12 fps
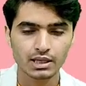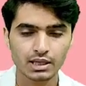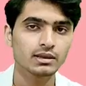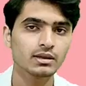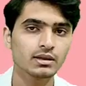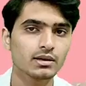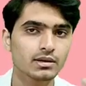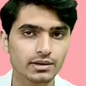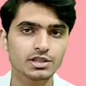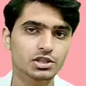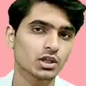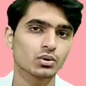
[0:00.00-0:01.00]
In early
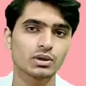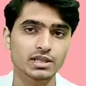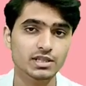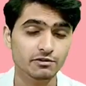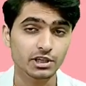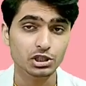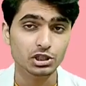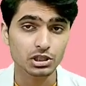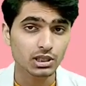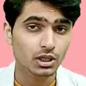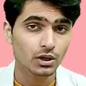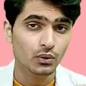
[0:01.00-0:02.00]
Chicago
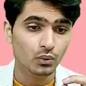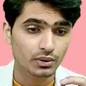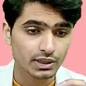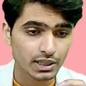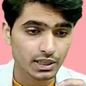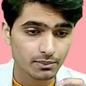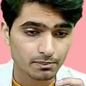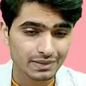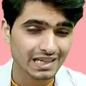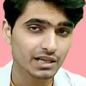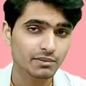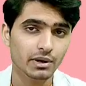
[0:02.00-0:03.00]
classification, only
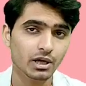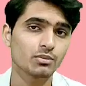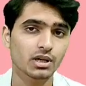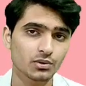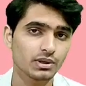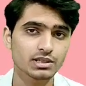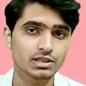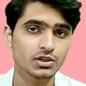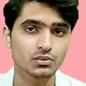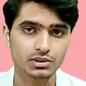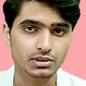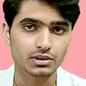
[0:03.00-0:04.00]
plain manometry is
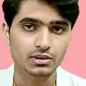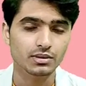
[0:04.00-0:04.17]
used.